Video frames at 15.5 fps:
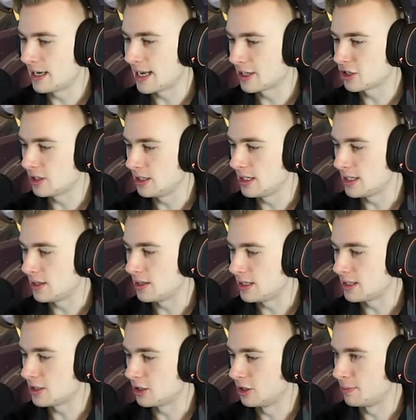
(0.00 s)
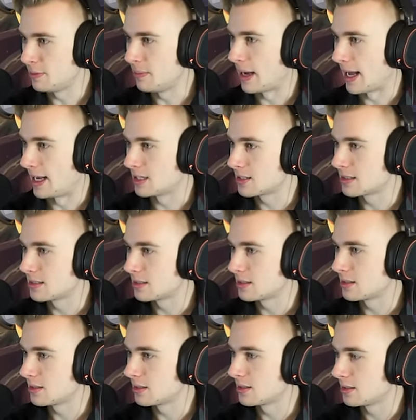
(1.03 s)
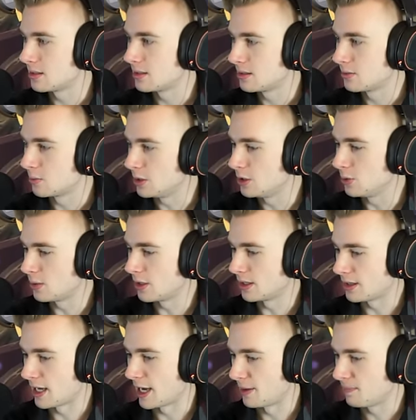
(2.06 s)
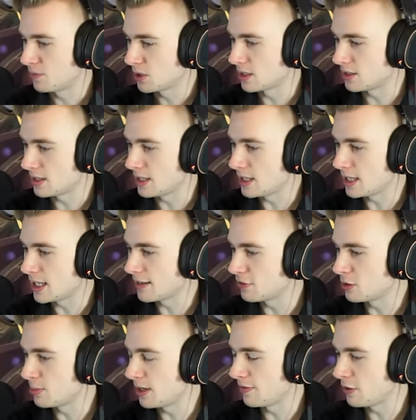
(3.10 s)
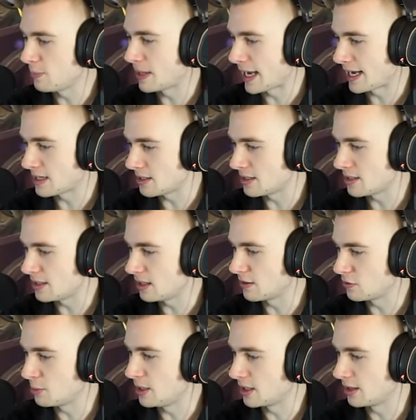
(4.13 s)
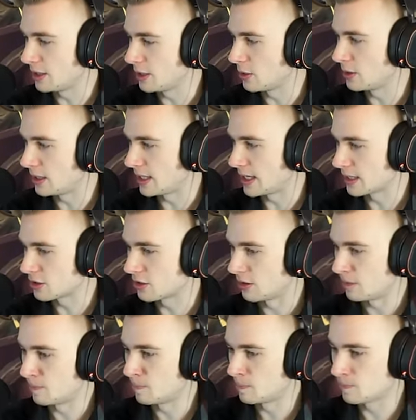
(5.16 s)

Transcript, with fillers: Actually, it, it is an open pass. We do want that because then he gives, if he passes, he gives me a Leona next turn.